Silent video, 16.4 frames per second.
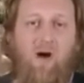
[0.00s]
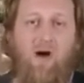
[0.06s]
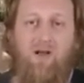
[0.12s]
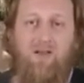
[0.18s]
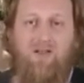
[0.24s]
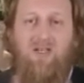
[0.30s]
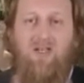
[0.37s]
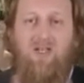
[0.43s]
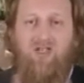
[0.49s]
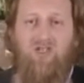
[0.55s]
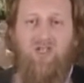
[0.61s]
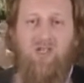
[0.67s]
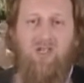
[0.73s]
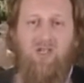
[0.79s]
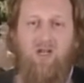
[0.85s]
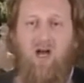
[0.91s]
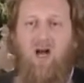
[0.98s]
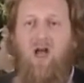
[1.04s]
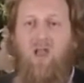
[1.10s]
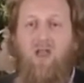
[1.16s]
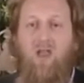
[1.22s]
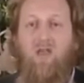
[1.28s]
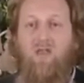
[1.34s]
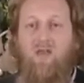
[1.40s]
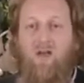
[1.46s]
are teaching
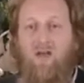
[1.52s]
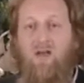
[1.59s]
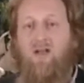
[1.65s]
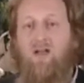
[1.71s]
another